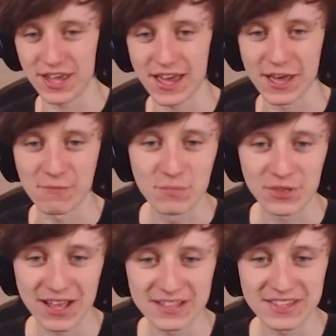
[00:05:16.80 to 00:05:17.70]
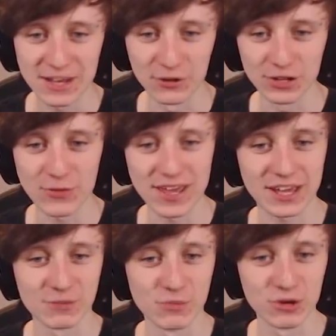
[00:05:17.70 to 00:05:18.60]
yeah. But that is the only way
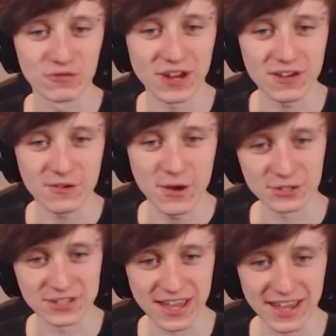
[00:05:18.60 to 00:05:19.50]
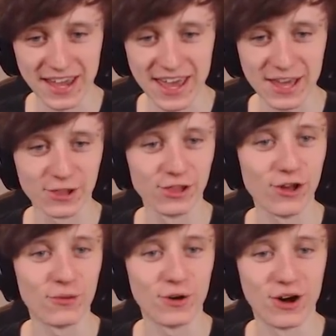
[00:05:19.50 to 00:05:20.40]
he can move now. So he's getting hit a
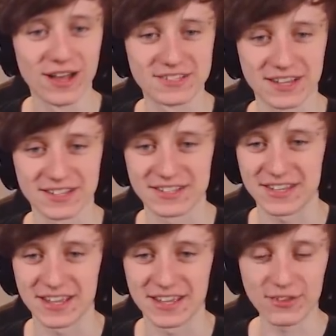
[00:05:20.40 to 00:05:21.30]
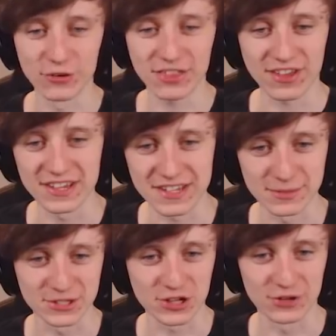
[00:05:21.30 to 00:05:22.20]
lot more, as you can see. The only thing he's
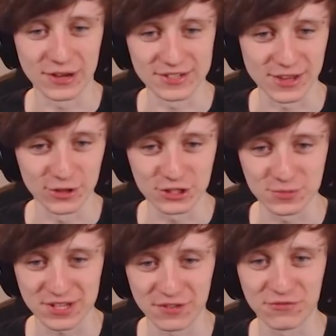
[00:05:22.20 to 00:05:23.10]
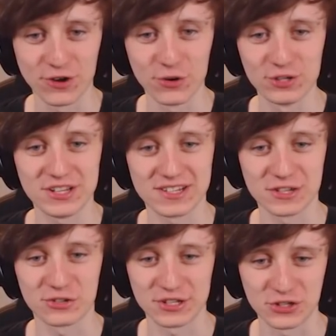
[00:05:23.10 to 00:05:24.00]
able to do now is launch himself forward. He's
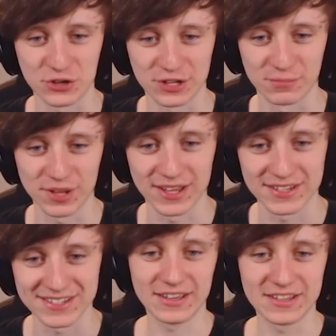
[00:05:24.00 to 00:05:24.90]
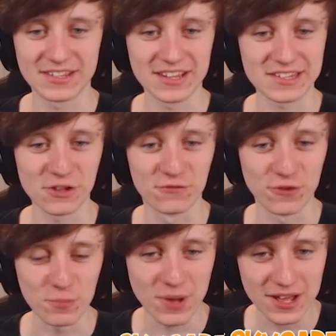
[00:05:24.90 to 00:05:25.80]
literally stuck in place. You can see his little
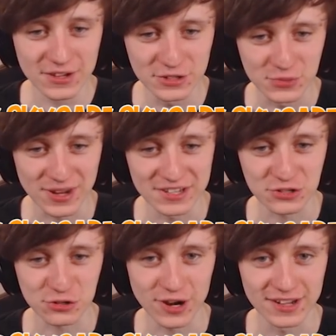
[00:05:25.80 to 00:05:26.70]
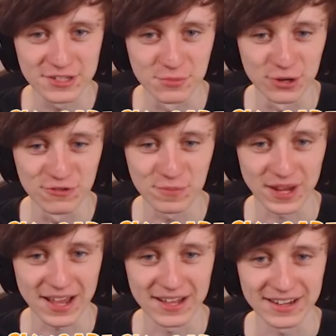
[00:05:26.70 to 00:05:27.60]
foot particles when he's trying to move, but
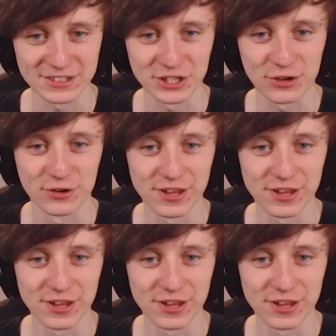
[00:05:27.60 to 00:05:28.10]
he can't actually go